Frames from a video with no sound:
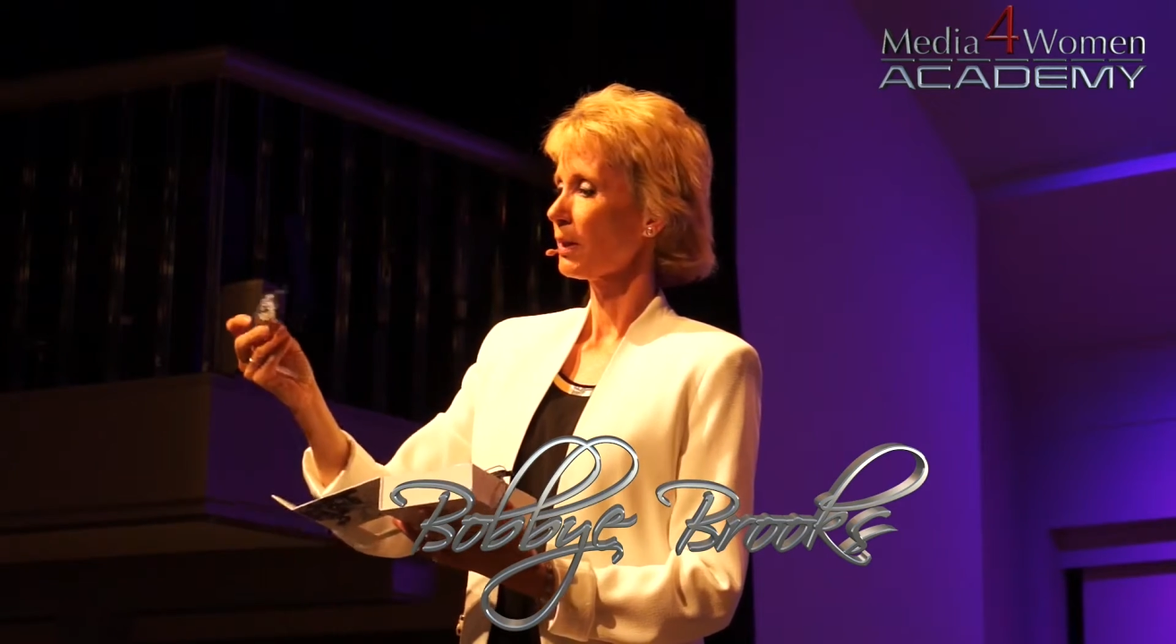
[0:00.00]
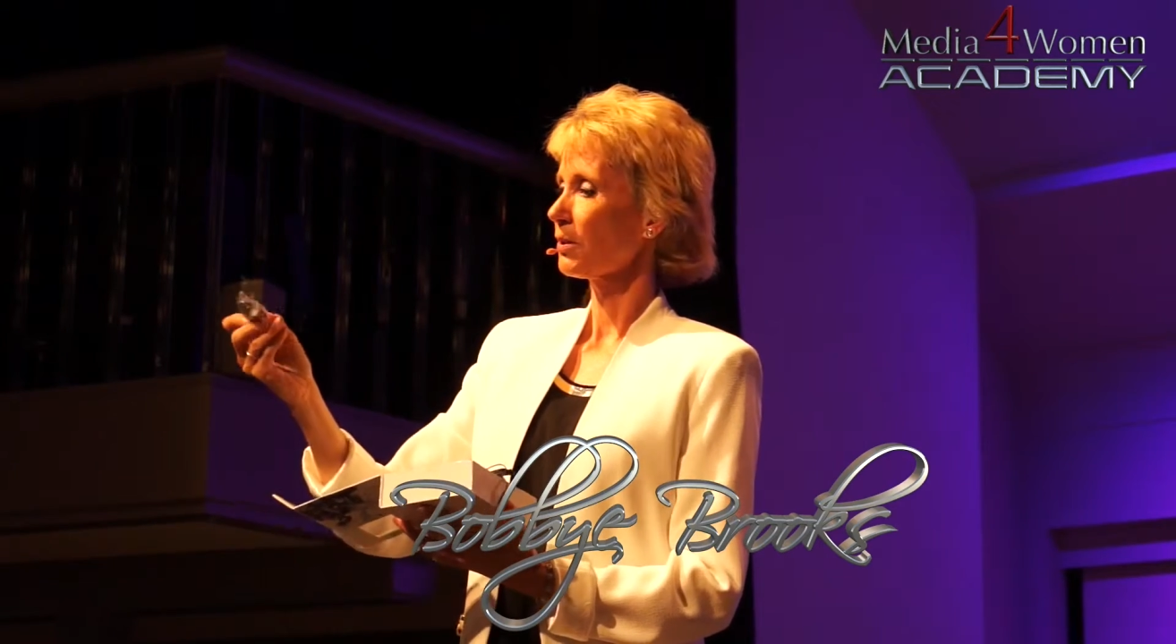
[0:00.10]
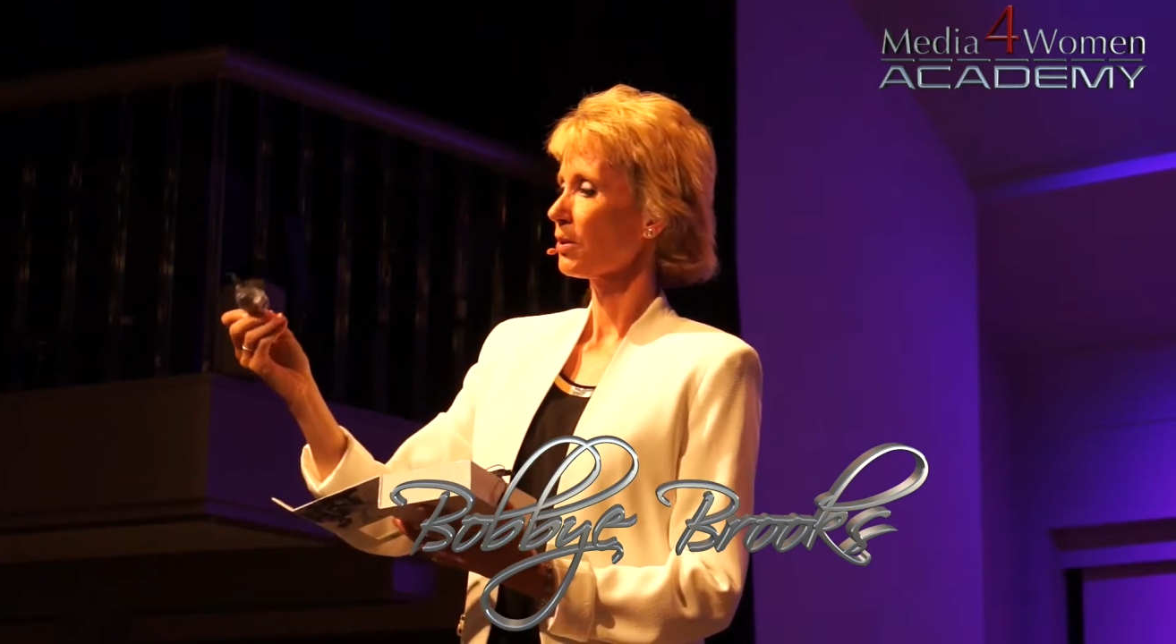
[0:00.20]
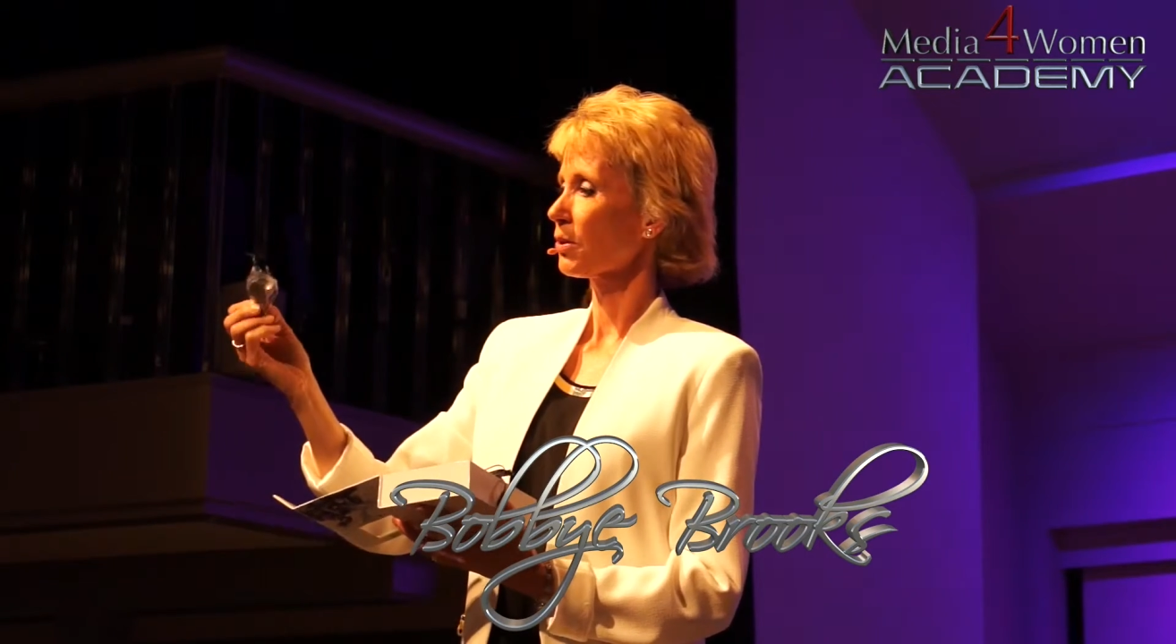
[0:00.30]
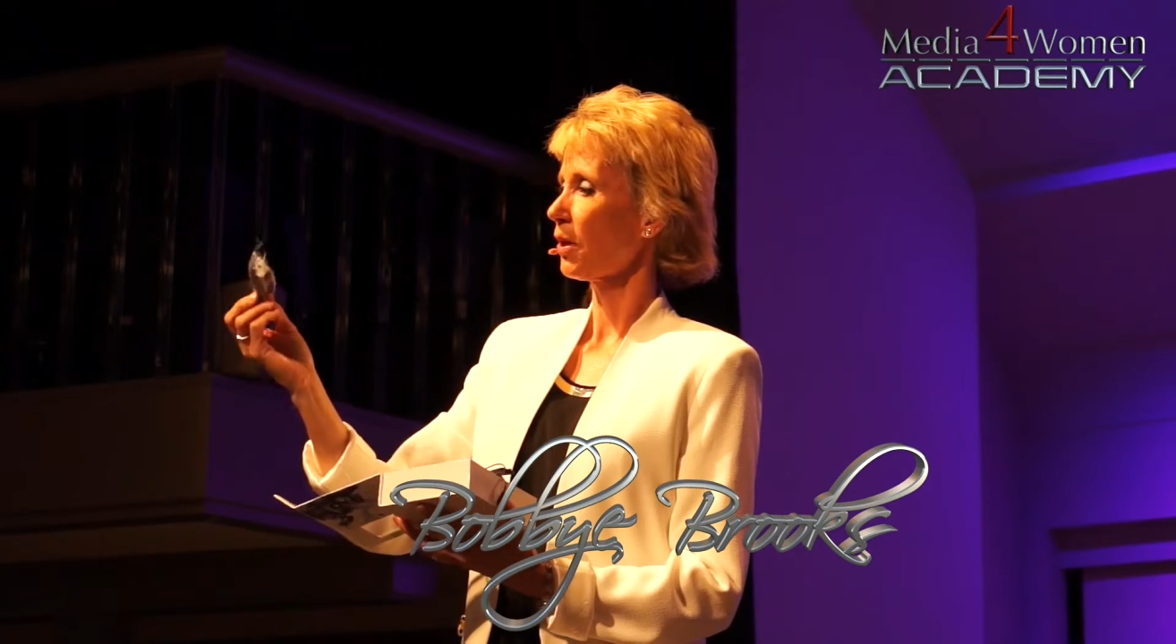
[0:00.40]

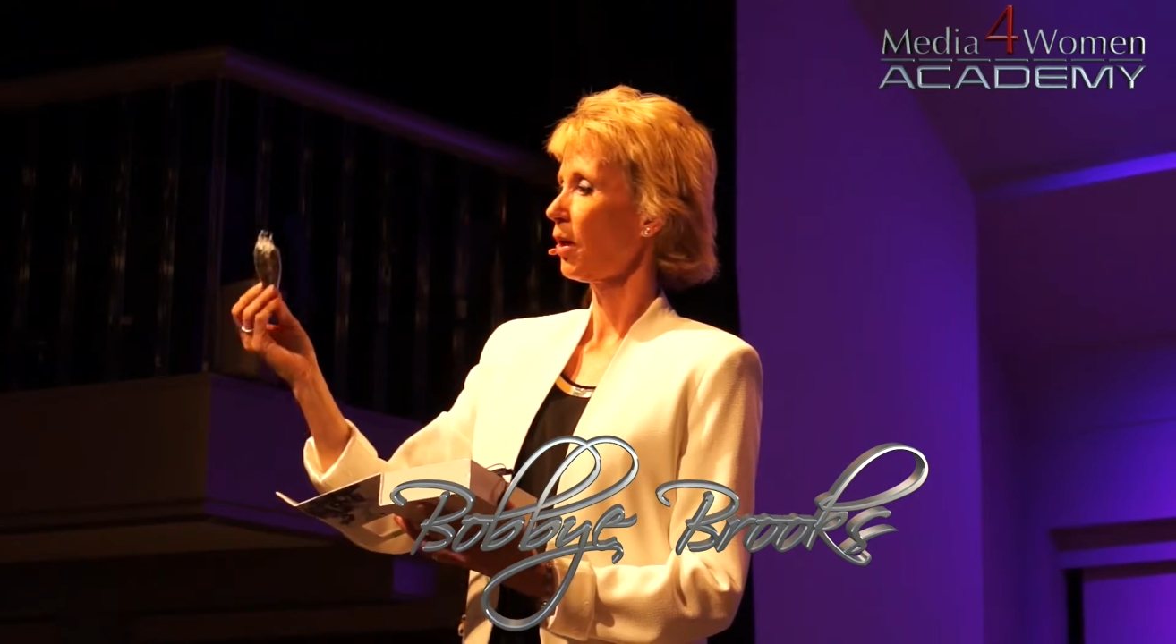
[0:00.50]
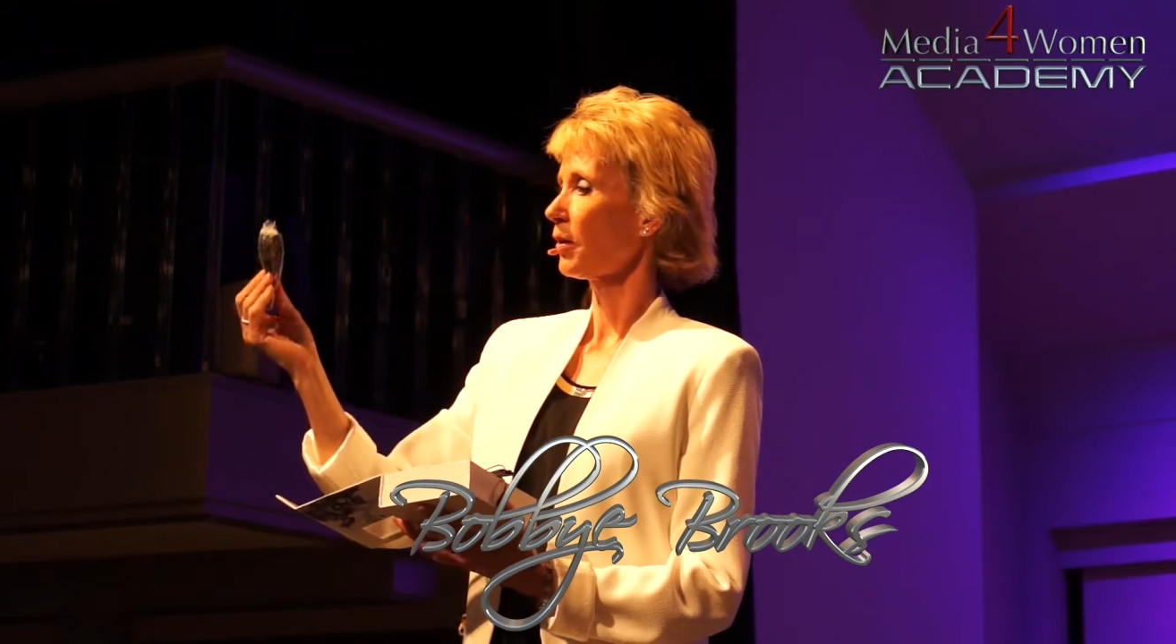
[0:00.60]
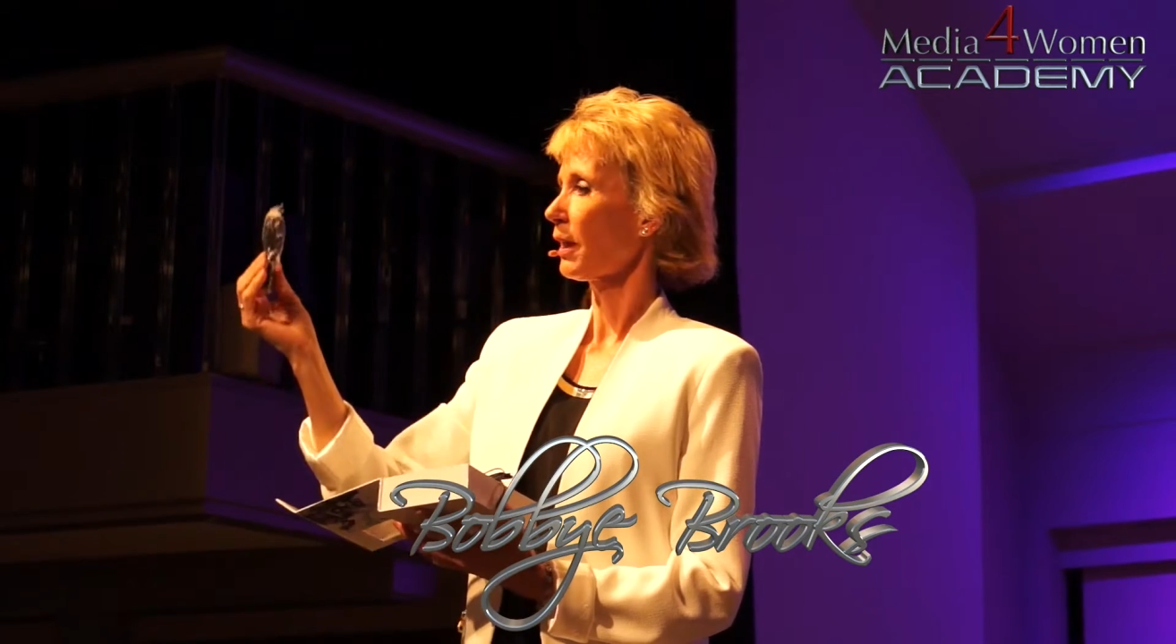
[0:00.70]
This is called